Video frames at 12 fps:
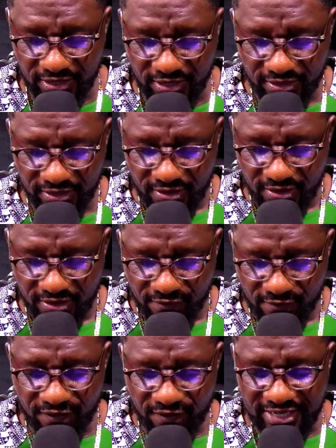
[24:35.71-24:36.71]
Vanish
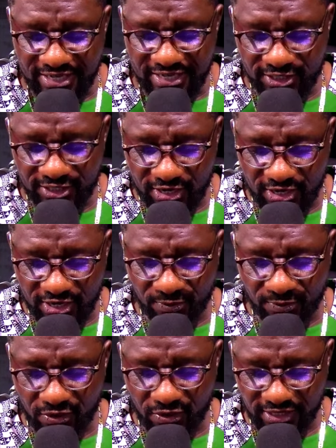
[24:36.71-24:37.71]
History Explorer
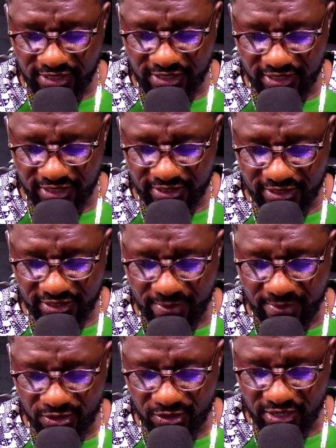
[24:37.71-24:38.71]
says, Happy New Year,
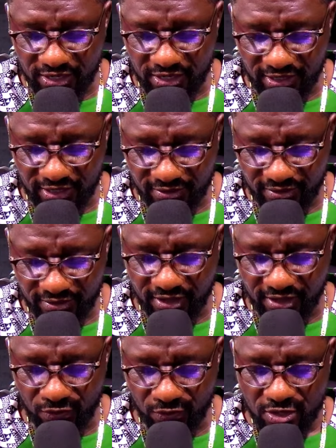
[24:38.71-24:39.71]
sir. Thank you.
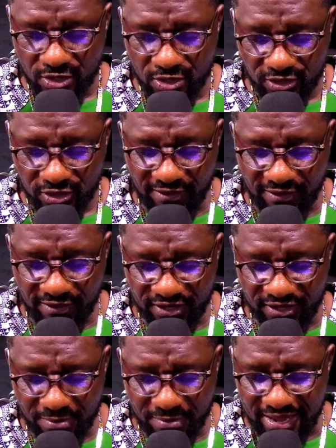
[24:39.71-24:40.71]
Jafet
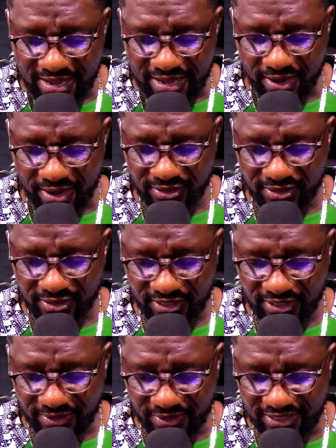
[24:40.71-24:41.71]
Mayama says, I'm
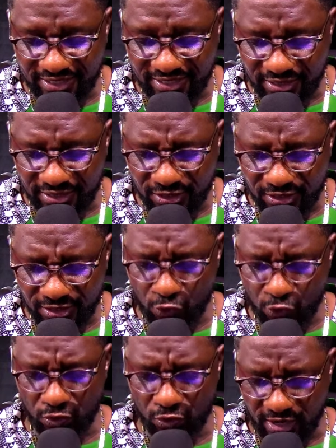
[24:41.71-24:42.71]
getting you, sir,
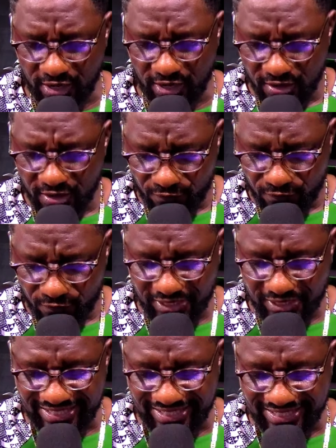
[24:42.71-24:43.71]
from
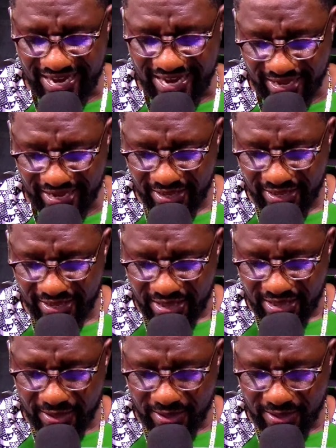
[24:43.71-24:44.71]
Tanzania.
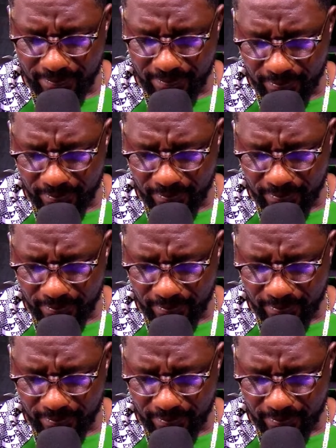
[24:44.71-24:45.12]
I'm a